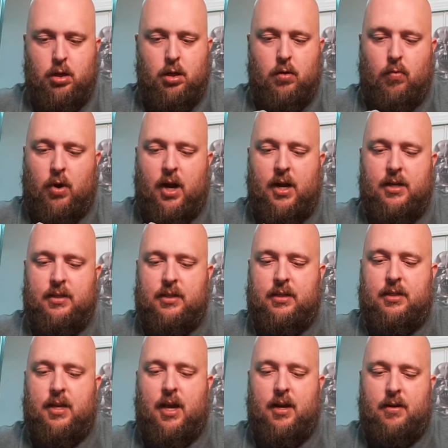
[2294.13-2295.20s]
Why is this
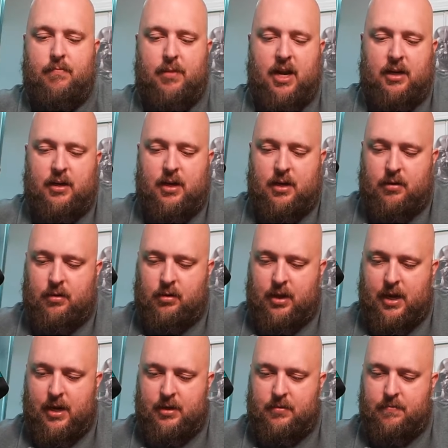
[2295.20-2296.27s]
not in a magnetic
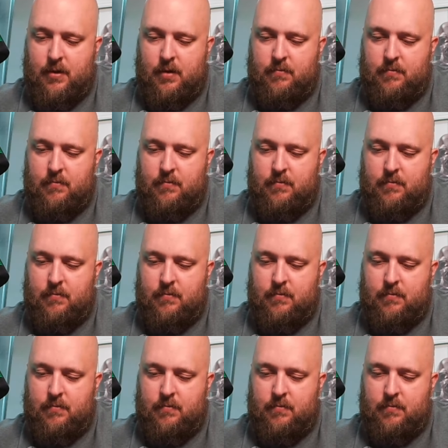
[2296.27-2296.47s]
clasp?